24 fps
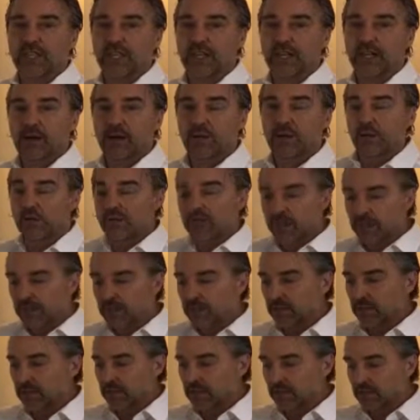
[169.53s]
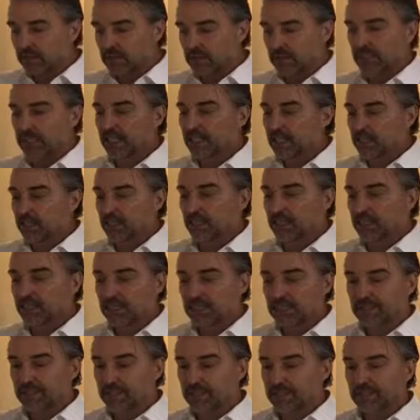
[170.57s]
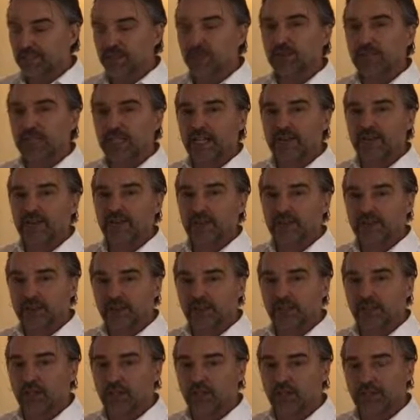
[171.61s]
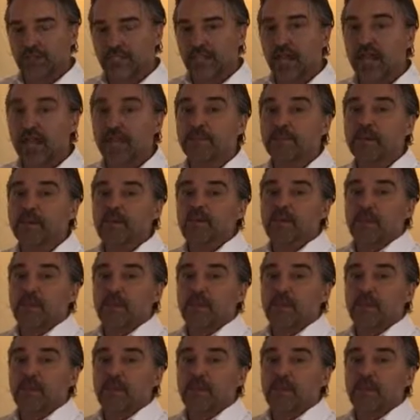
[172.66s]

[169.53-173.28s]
Uh, hu human industry has been doing that for a very long time,